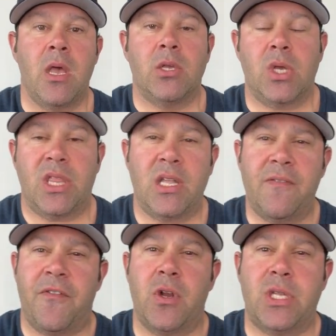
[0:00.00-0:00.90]
So I think the
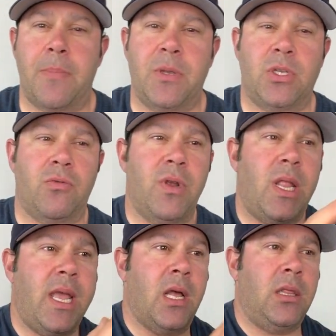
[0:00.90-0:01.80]
first step is
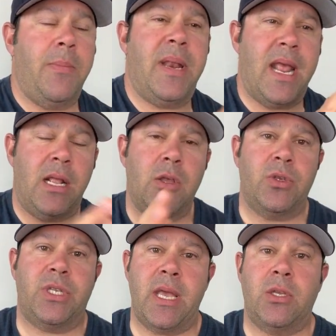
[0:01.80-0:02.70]
really eliminating
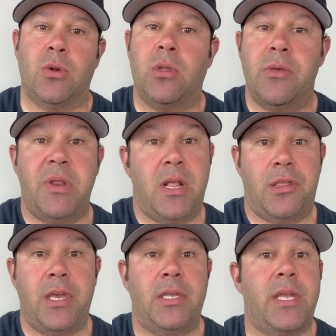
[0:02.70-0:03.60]
those things or
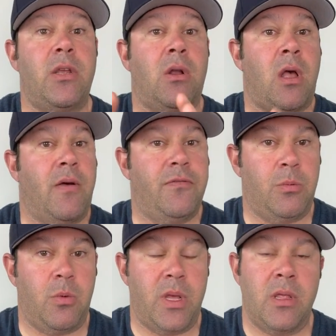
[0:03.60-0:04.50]
eliminating things that you're
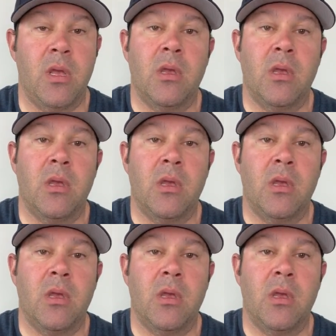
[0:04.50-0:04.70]
comfortable with.